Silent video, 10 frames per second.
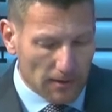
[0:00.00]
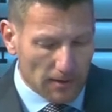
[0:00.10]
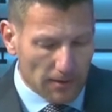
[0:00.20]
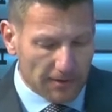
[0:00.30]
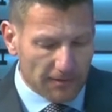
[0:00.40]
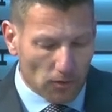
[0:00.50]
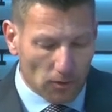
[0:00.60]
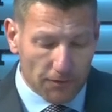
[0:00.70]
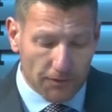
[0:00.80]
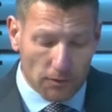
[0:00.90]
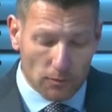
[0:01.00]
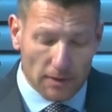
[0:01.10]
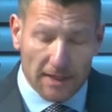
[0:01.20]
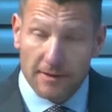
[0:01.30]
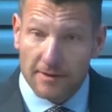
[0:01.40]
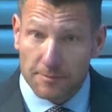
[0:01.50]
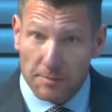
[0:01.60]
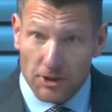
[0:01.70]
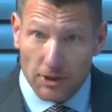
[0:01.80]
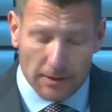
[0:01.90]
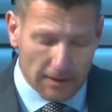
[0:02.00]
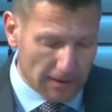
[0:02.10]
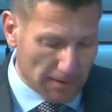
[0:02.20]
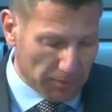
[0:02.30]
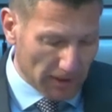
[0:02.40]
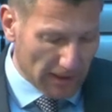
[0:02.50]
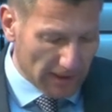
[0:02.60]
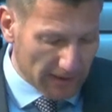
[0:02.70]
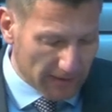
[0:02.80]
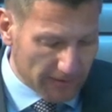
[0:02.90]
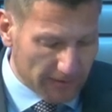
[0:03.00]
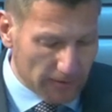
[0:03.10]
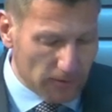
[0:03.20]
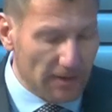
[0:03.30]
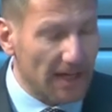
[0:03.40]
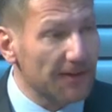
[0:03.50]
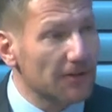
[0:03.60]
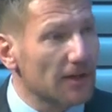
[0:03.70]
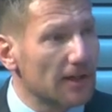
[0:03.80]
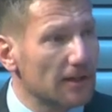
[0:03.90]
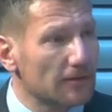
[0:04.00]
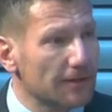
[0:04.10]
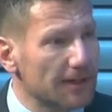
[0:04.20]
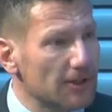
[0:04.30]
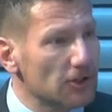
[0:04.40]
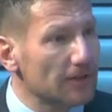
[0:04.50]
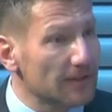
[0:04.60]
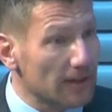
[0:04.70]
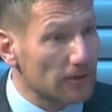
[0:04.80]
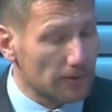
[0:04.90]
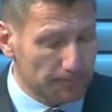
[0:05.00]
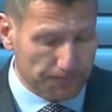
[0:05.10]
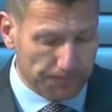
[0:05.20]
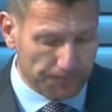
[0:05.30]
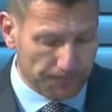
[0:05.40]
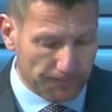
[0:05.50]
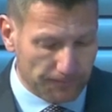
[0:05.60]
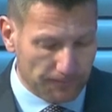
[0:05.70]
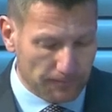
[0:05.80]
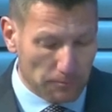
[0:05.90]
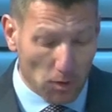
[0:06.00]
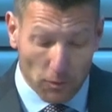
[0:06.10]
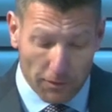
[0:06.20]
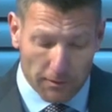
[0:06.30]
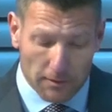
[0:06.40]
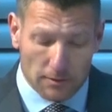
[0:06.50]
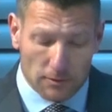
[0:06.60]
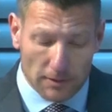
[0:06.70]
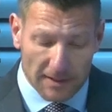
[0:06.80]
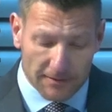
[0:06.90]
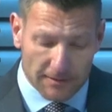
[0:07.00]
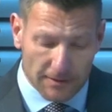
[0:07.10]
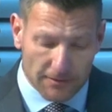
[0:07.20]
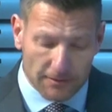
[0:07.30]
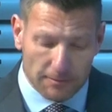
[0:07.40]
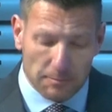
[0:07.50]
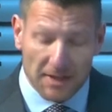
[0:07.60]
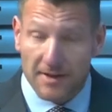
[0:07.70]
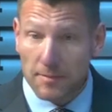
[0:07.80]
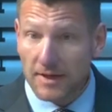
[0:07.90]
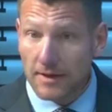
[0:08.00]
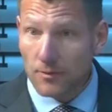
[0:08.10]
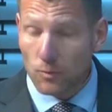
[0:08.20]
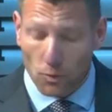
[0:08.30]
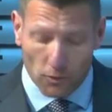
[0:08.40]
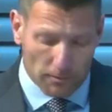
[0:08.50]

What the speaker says: This also and especially applies to the entire financial sector. Both crises, pandemic and war,